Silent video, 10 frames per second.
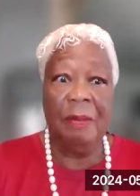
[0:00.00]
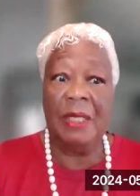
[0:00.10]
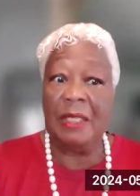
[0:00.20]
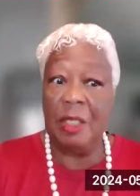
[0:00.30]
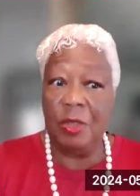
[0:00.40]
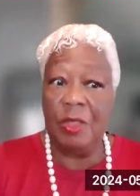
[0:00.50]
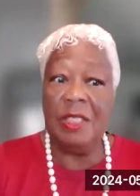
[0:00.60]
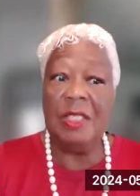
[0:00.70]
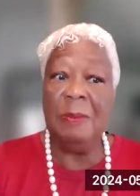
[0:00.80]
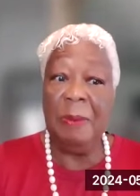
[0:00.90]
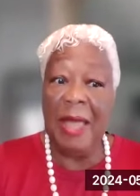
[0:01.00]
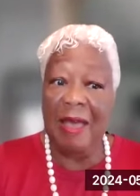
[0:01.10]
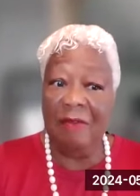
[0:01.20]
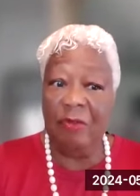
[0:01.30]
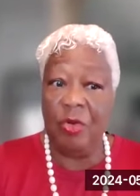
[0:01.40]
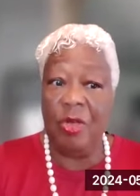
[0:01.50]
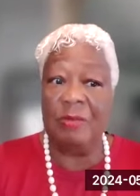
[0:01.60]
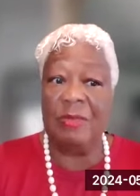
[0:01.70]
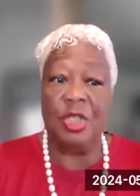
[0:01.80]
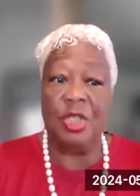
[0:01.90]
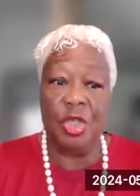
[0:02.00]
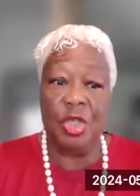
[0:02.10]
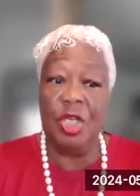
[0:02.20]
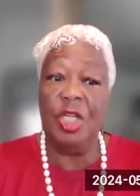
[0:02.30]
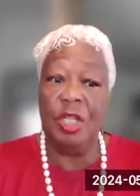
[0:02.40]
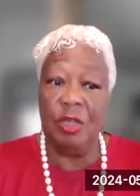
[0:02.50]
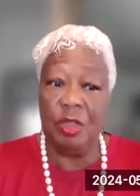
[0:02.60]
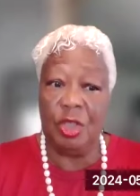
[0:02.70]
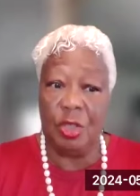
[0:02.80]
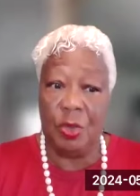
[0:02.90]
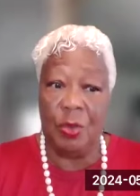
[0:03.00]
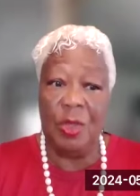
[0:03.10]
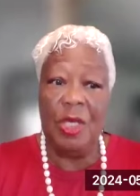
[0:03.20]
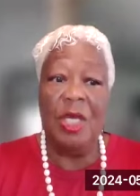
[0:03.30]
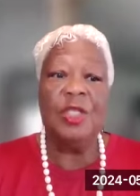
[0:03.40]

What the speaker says: But those are the platforms that you're going to look to